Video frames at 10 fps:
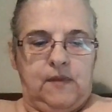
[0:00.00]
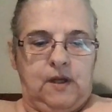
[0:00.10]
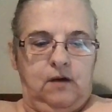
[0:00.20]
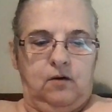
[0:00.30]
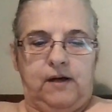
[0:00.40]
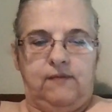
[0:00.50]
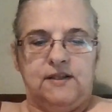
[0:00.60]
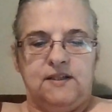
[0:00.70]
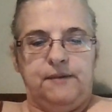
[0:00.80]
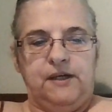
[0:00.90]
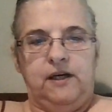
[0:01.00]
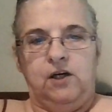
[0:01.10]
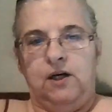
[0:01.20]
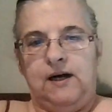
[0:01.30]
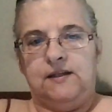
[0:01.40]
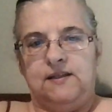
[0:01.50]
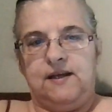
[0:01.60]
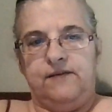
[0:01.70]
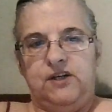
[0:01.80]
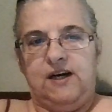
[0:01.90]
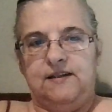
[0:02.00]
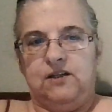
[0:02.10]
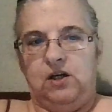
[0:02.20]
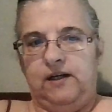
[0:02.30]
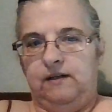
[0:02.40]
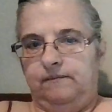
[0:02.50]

Okay, this one here has safety eyes on it.